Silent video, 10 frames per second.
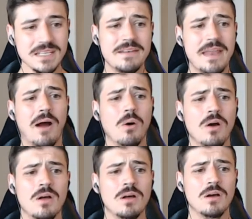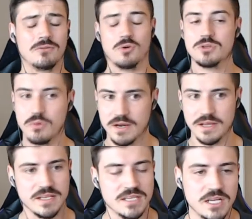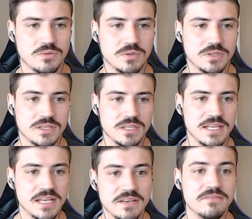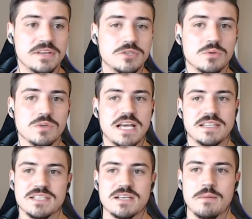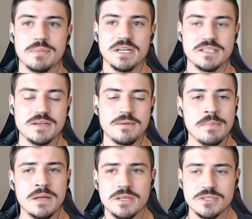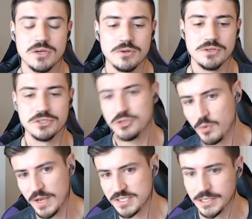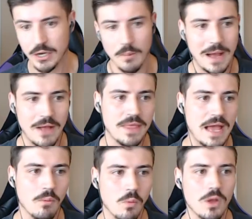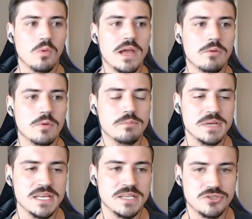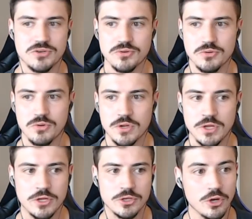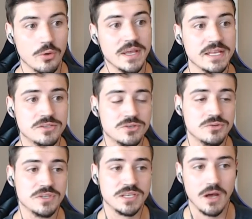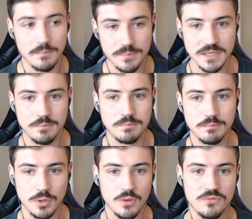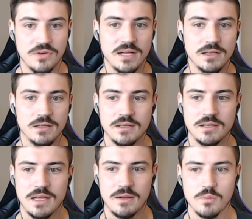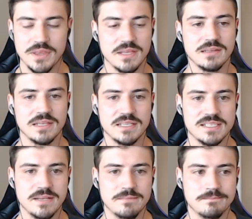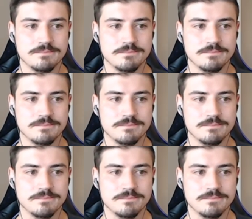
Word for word: Now, of course, we want to get in touch with the individuals at these companies. So there's two ways to go about that. One way would be to go into the company profile within LinkedIn